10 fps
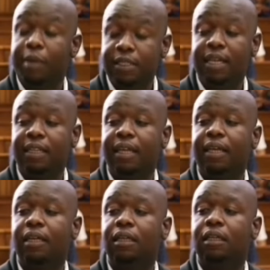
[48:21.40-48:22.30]
Your page
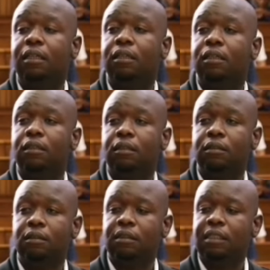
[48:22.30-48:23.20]
10 there?
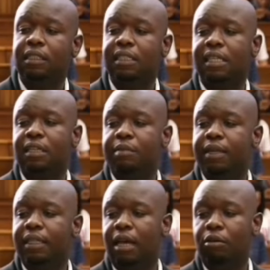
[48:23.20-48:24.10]
The
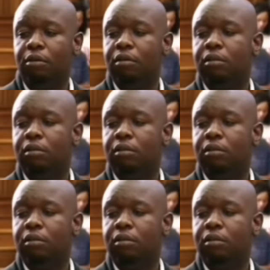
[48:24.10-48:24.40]
statement